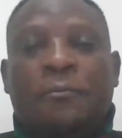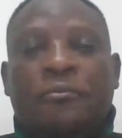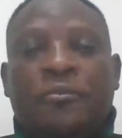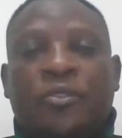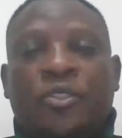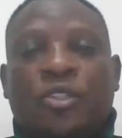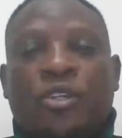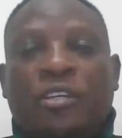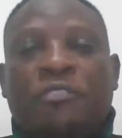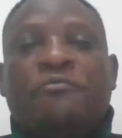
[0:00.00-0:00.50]

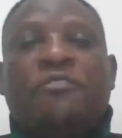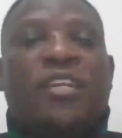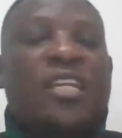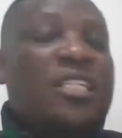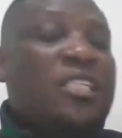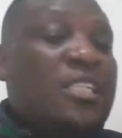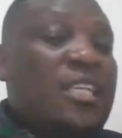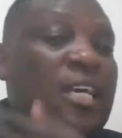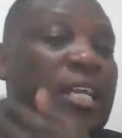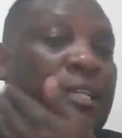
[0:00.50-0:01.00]

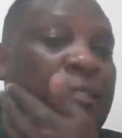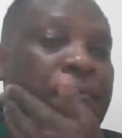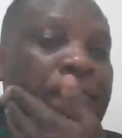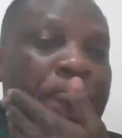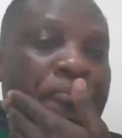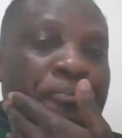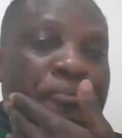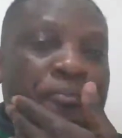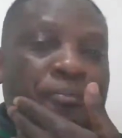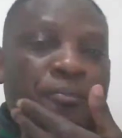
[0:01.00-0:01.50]
inferential
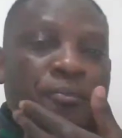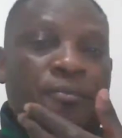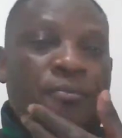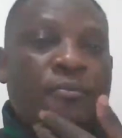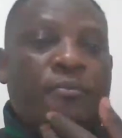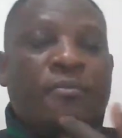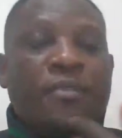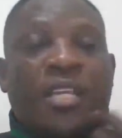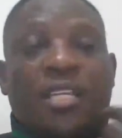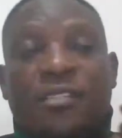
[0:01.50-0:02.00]

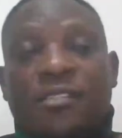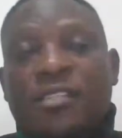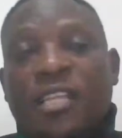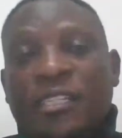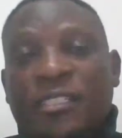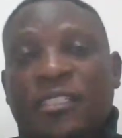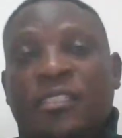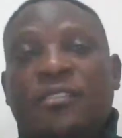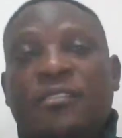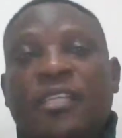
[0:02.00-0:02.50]

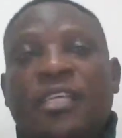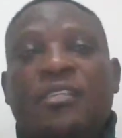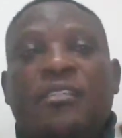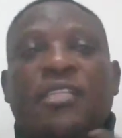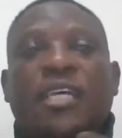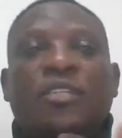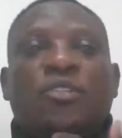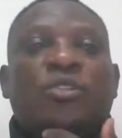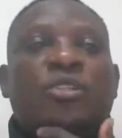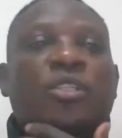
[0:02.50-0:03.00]
statistics
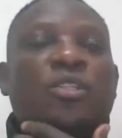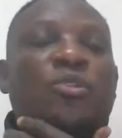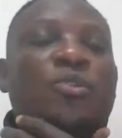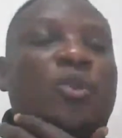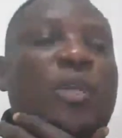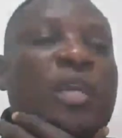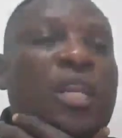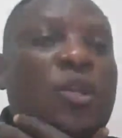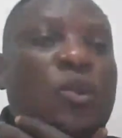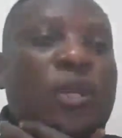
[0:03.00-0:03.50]
that you
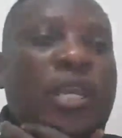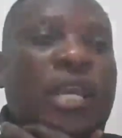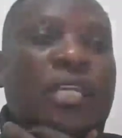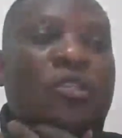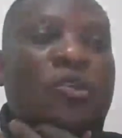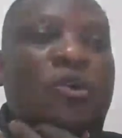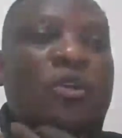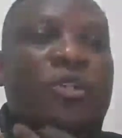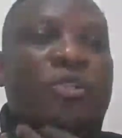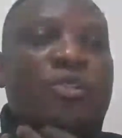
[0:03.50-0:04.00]
can look at,
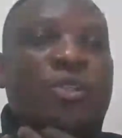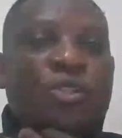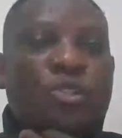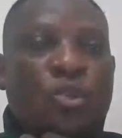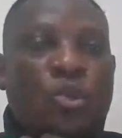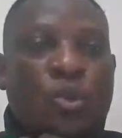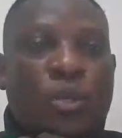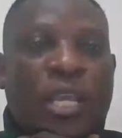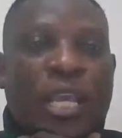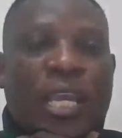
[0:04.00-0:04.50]
or you need to
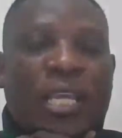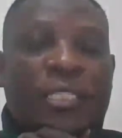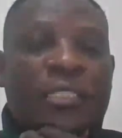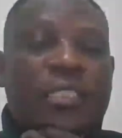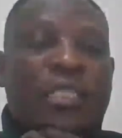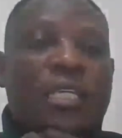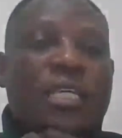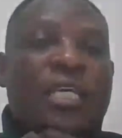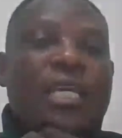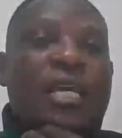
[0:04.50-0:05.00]
look at,
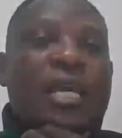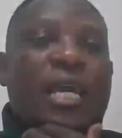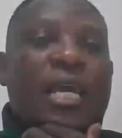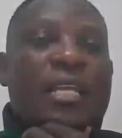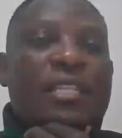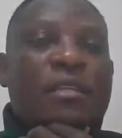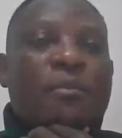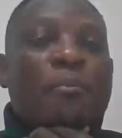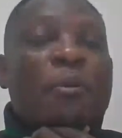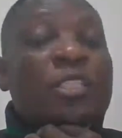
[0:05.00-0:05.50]

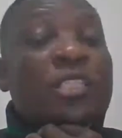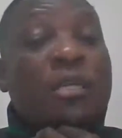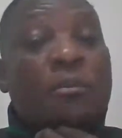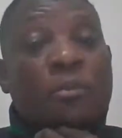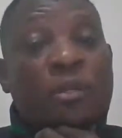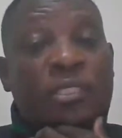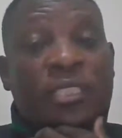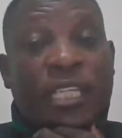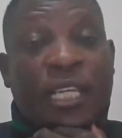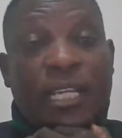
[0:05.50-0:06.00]
and the
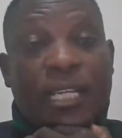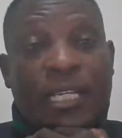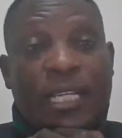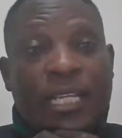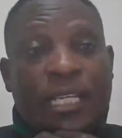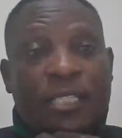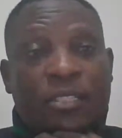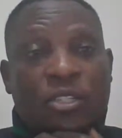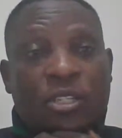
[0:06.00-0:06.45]
possible techniques.